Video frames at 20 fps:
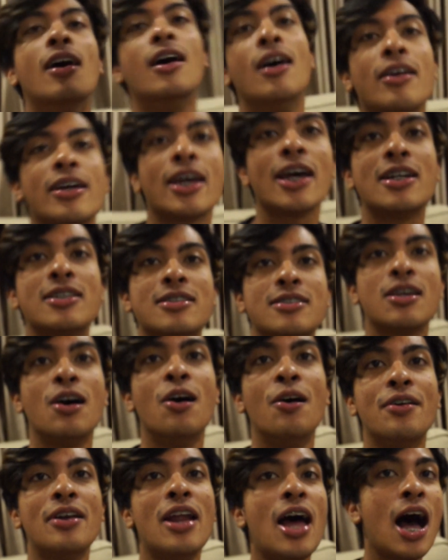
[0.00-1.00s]
Okay,
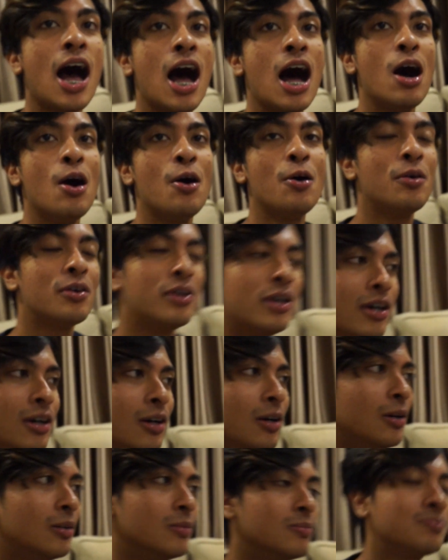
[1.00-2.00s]
so now
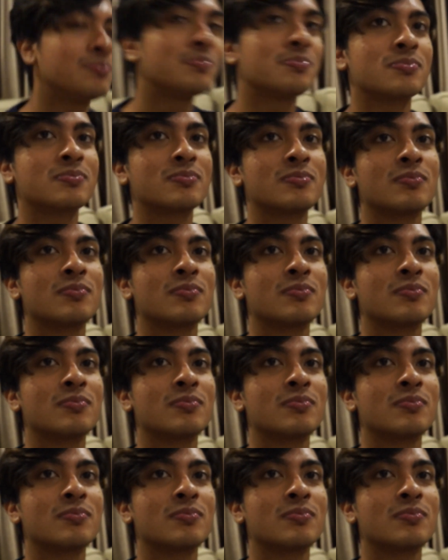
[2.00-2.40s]
um,